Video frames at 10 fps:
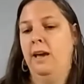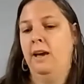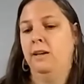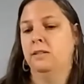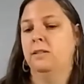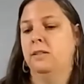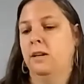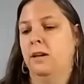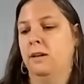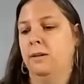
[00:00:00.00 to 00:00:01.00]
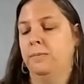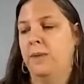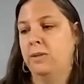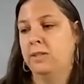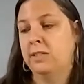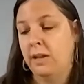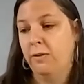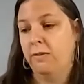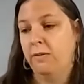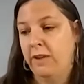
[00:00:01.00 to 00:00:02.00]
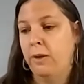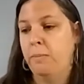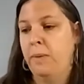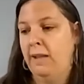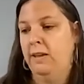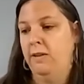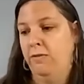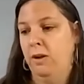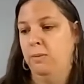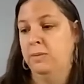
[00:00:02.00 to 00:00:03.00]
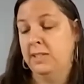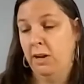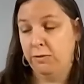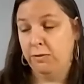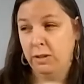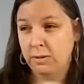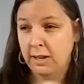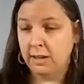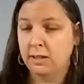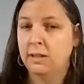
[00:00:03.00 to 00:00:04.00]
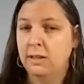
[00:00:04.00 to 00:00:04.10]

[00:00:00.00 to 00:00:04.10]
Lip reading: And I was suffering very badly from self-loathing,